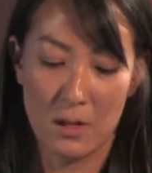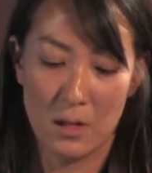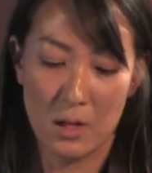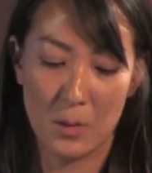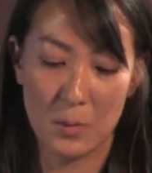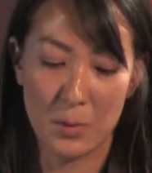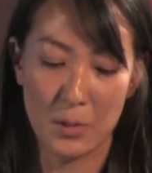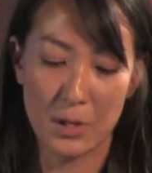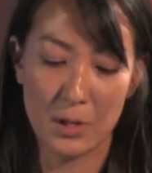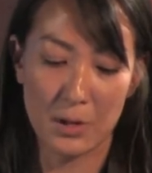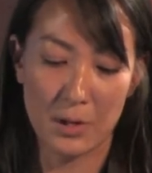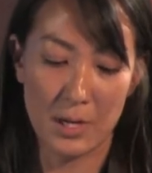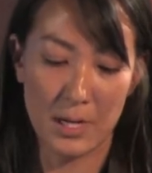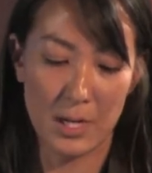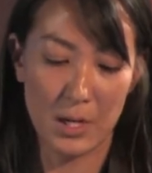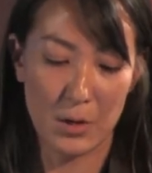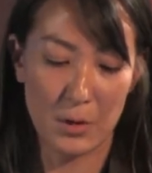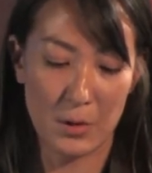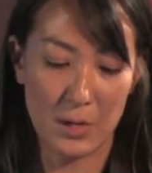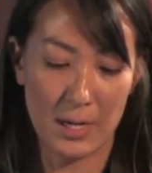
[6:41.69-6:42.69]

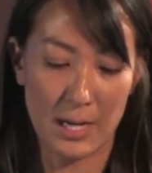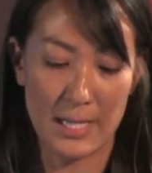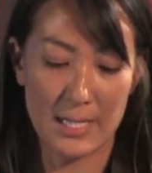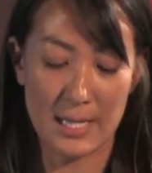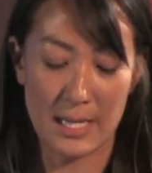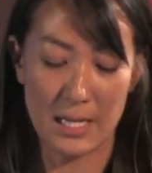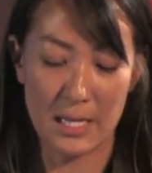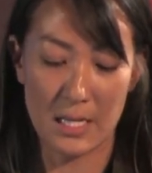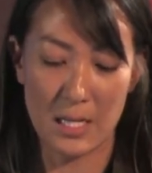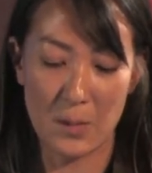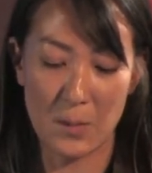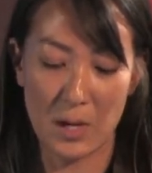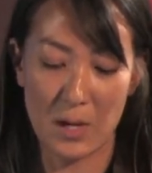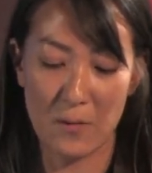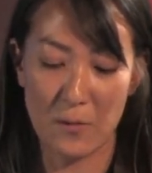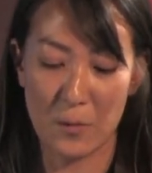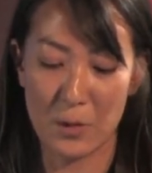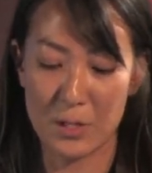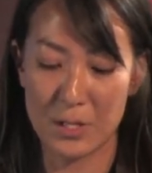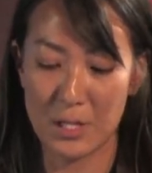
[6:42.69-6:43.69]
obliterating Korean identity by
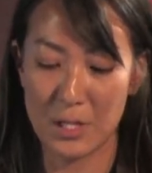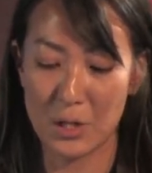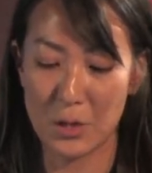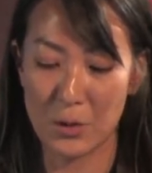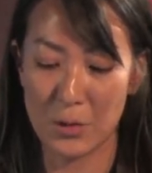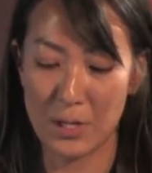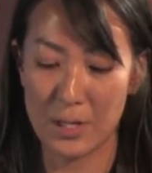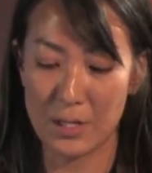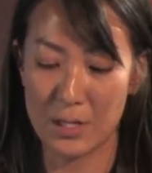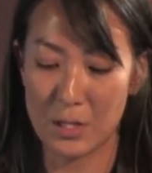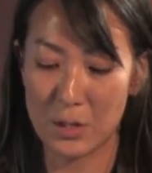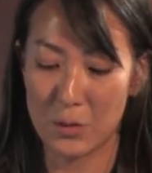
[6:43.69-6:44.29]
forcing Koreans